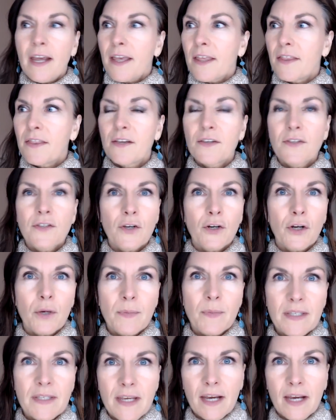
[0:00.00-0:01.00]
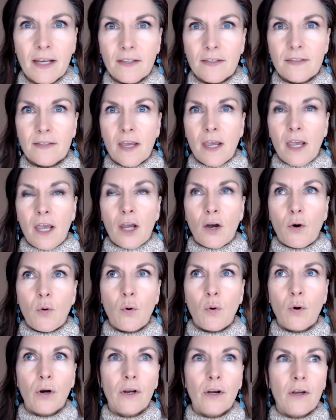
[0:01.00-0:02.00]
the circumstance
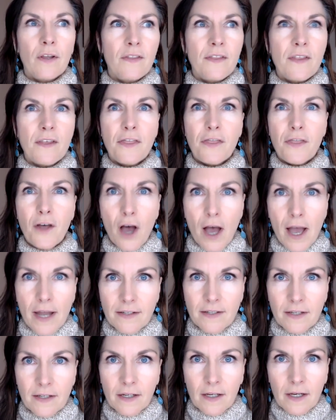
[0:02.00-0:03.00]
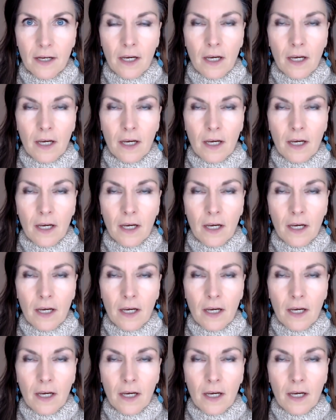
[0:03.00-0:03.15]
or the thought.